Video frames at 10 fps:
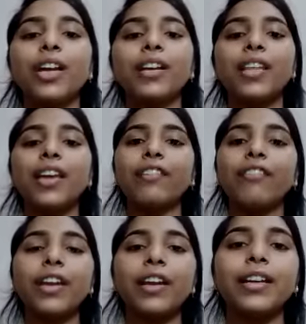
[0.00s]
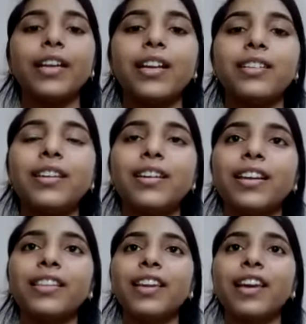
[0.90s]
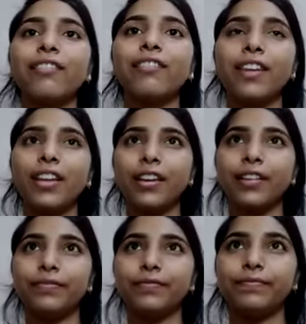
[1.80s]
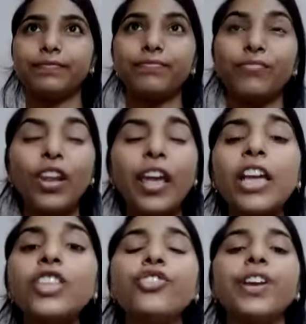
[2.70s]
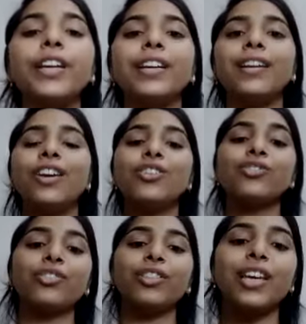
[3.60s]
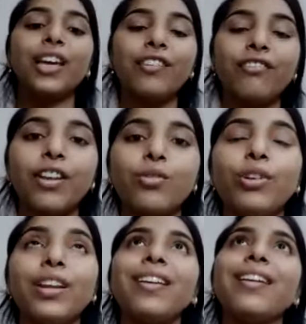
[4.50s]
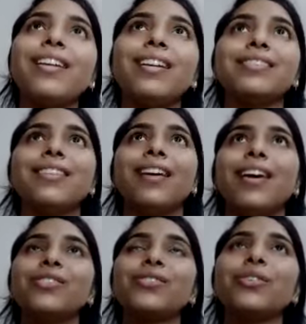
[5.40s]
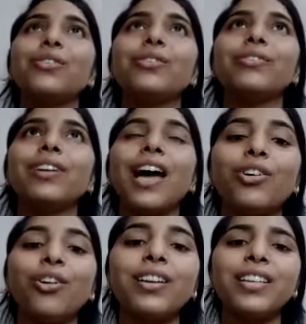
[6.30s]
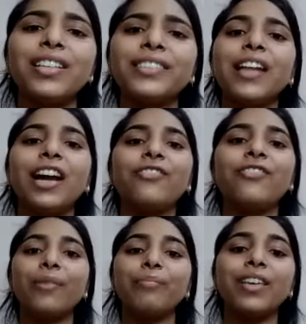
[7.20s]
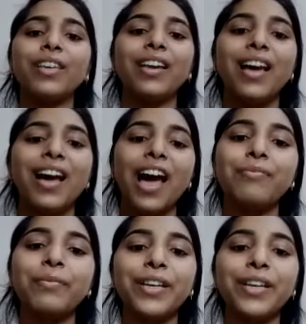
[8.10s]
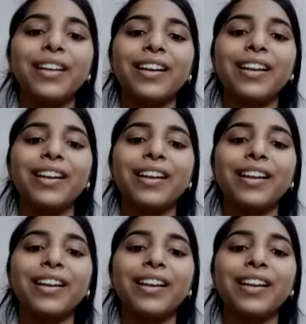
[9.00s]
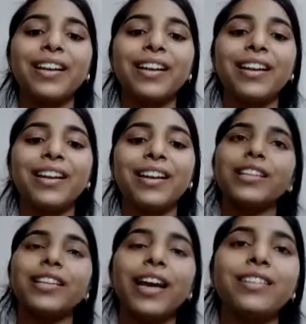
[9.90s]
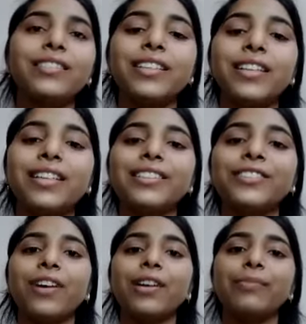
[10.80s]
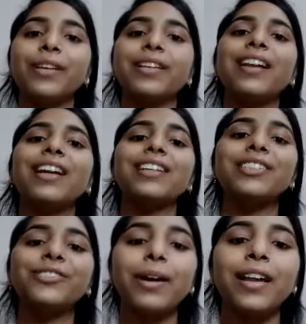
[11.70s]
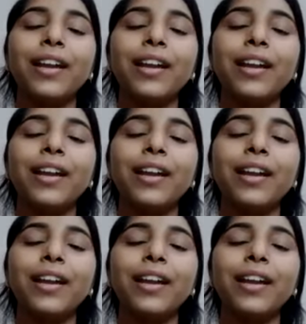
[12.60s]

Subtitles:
and they are very intelligent and they are very educated. So they are very good in English. So I thought it's not for me. I'm a beginner. So I asked you, sir, that sir, it's for beginner or it's for